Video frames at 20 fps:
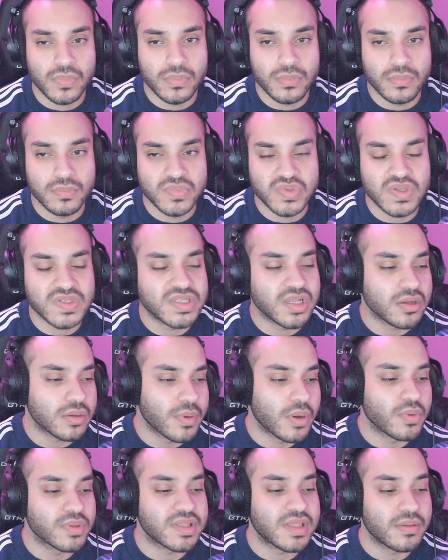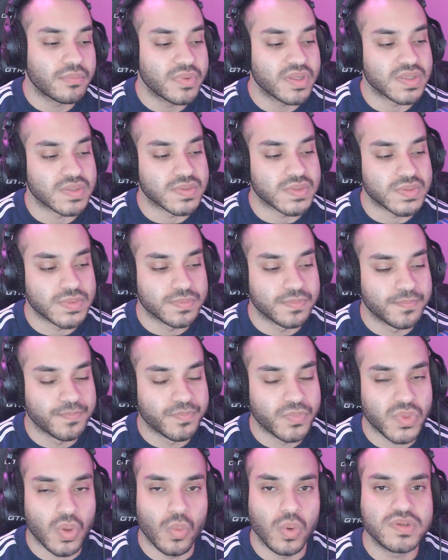So let's talk about what that means.
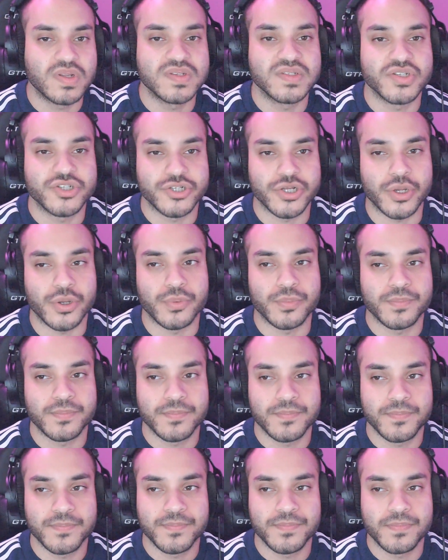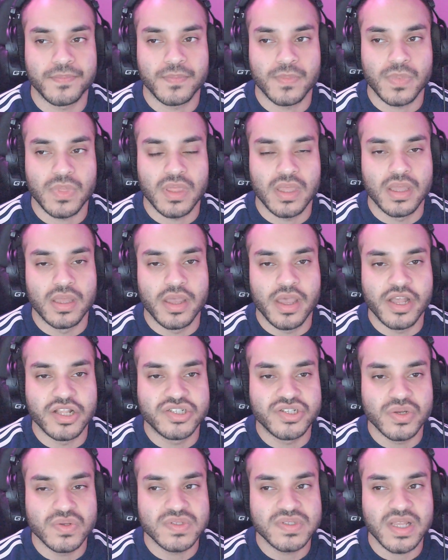What does it show? It
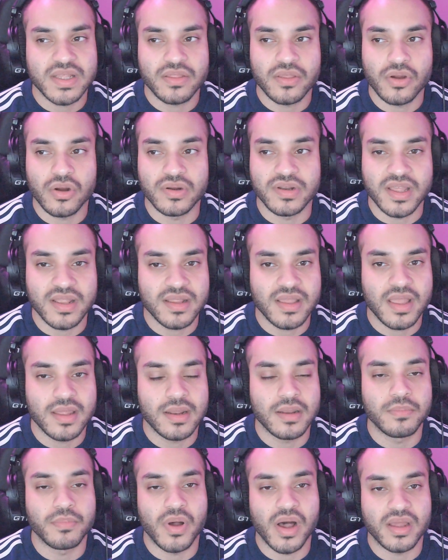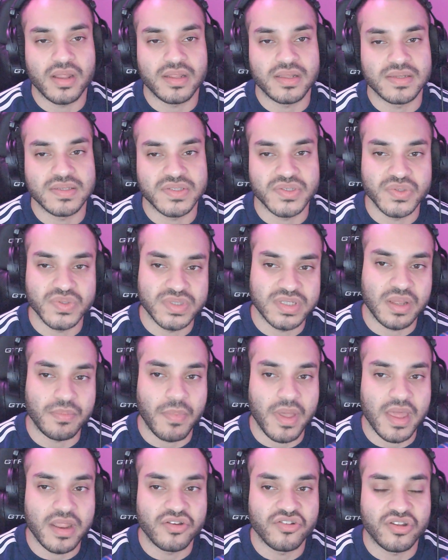shows that there are dedicated bodies used to
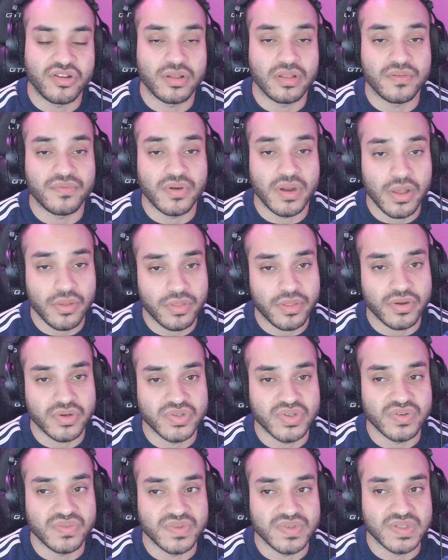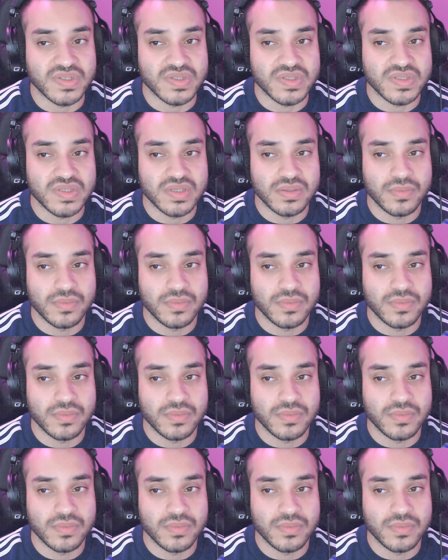manage and deliver healthcare services.